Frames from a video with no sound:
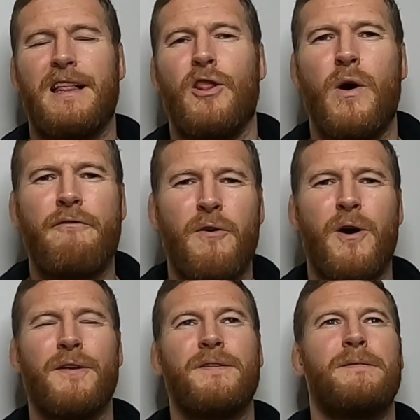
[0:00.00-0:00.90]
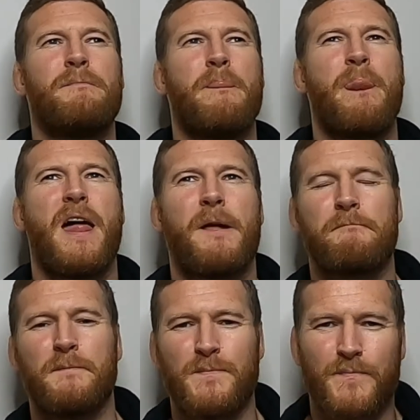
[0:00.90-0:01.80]
Hello everyone.
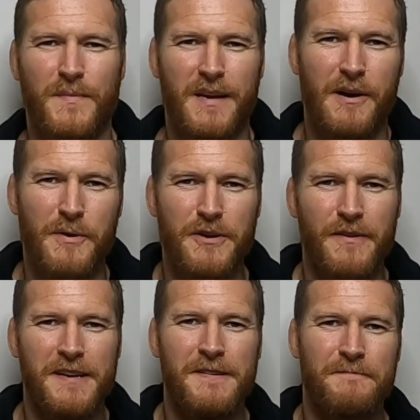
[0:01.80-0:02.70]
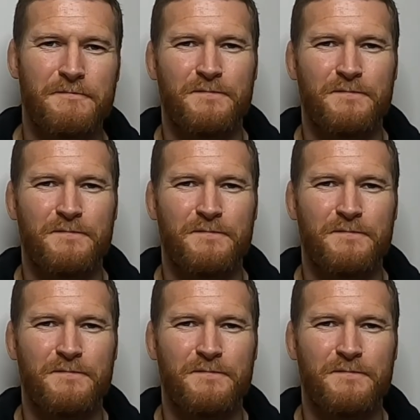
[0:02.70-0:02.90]
How are we doing?